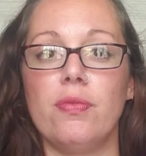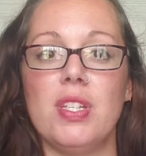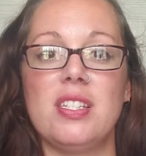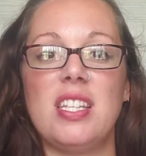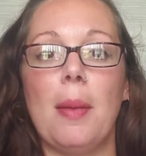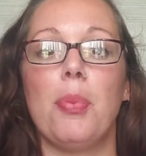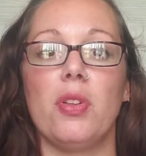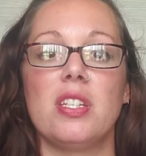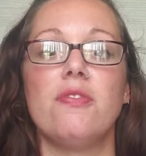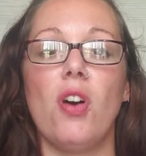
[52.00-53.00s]
sample,
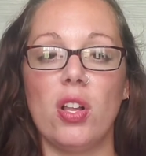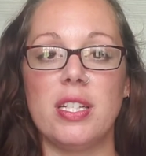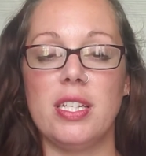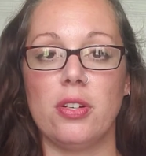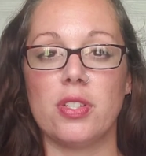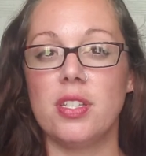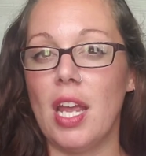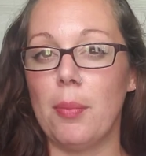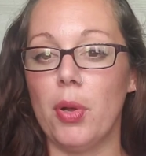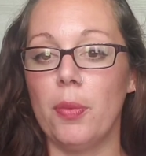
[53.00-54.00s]
this volunteer
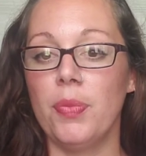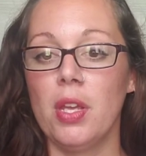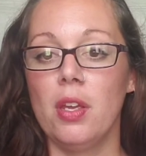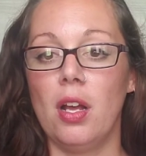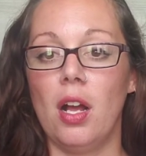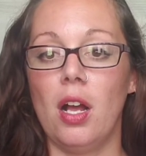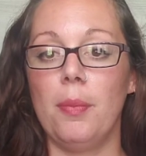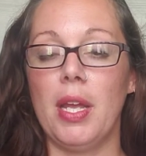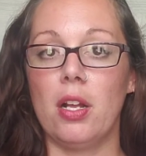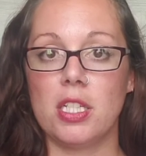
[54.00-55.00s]
sample.
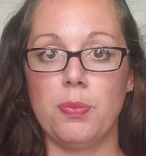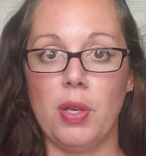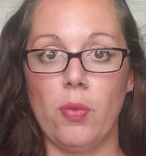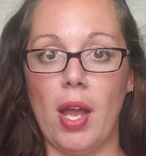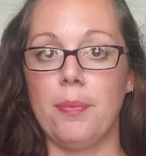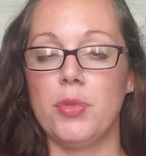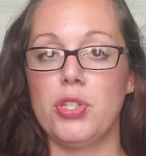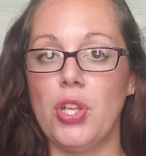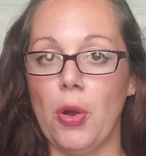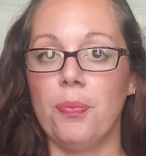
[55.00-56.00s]
And I'll explain why.
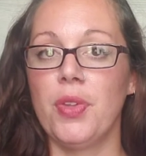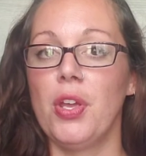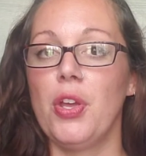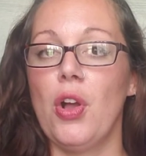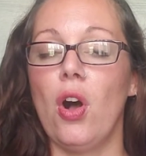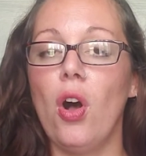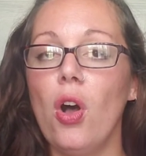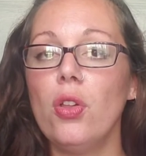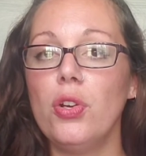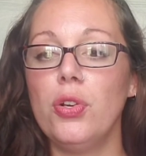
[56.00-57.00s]
So
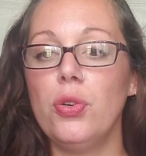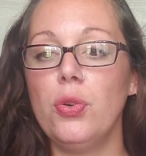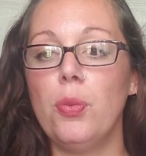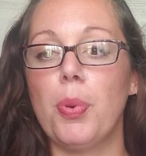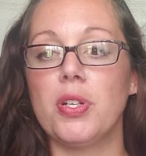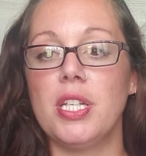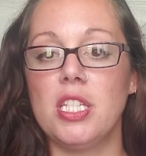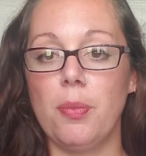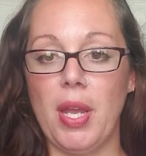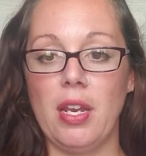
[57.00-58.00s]
all who
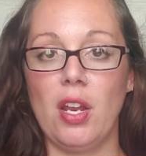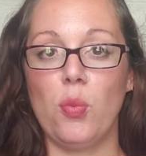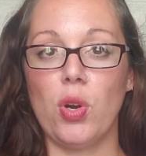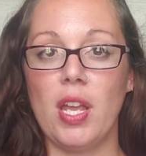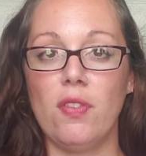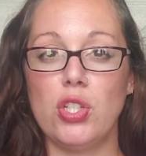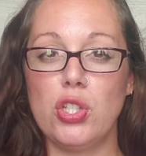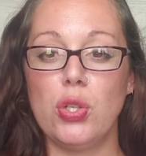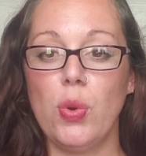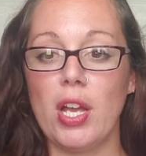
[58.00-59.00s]
participated were given
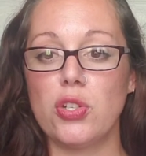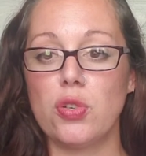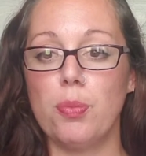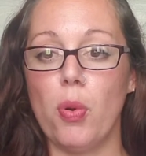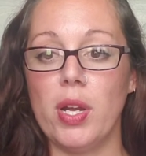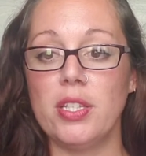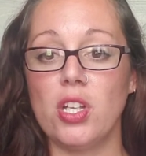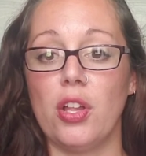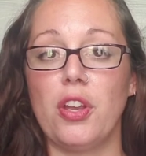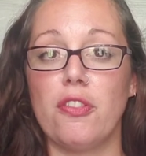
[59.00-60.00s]
2 extra points
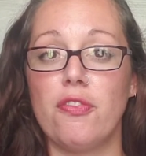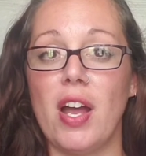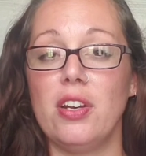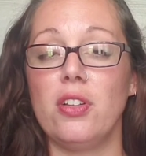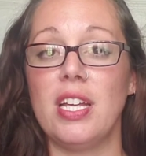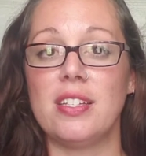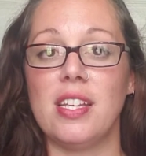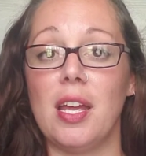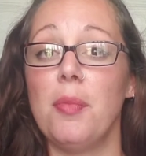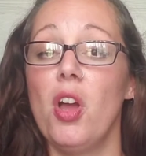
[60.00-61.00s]
on their final
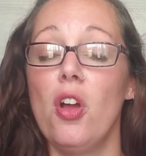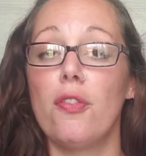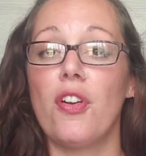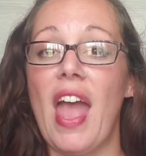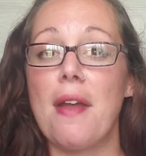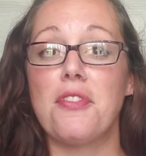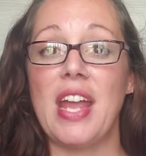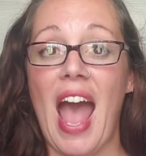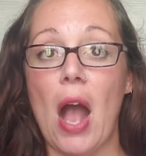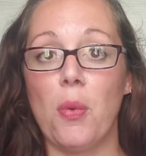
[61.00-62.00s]
exam for
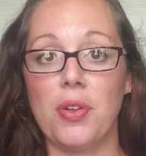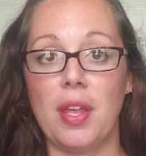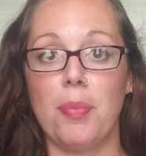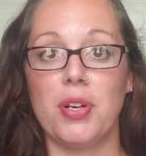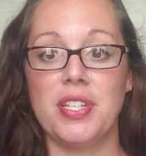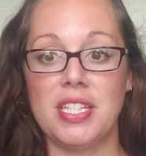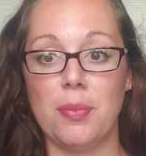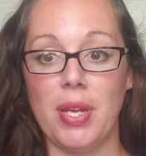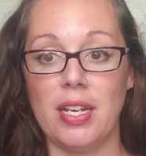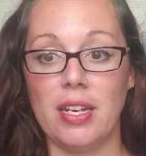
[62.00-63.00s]
every hour they
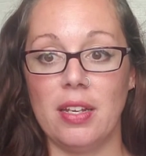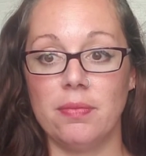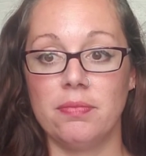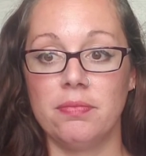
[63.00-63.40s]
participated in.